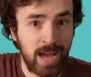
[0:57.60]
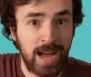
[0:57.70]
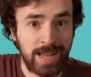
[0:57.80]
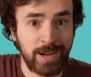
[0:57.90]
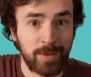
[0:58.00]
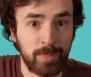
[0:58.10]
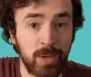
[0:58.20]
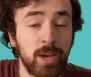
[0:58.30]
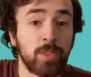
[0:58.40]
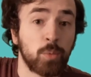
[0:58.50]
high up.
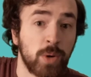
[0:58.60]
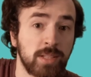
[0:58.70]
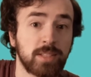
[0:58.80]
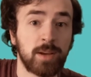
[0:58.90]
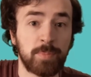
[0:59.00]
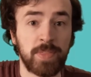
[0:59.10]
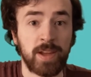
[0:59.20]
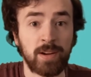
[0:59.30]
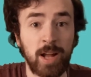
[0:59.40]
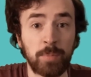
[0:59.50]
The winds up
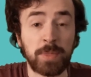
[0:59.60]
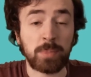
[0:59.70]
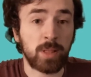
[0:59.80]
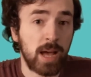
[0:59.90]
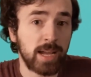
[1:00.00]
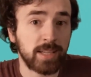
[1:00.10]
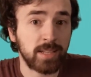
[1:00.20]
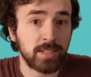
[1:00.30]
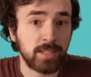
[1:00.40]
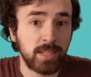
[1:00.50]
there help them glide
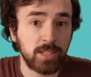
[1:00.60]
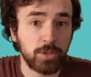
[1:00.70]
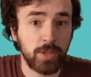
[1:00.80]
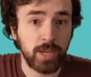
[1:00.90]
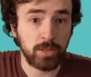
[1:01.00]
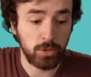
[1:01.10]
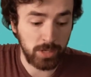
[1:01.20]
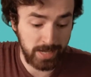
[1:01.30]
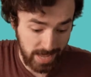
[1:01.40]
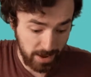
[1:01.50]
easily so they can
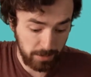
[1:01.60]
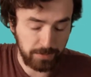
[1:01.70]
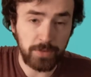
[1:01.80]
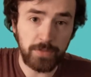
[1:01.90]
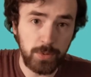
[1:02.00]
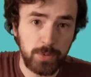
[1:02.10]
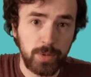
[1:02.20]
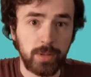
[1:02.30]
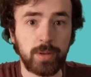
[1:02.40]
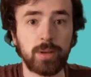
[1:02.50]
look down for
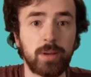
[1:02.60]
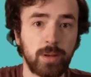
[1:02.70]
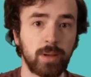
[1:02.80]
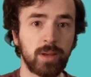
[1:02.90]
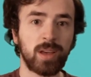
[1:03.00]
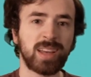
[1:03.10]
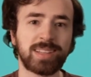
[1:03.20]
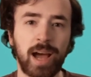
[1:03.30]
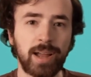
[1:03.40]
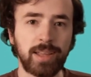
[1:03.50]
food.
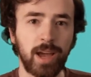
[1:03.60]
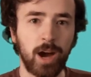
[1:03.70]
Tiny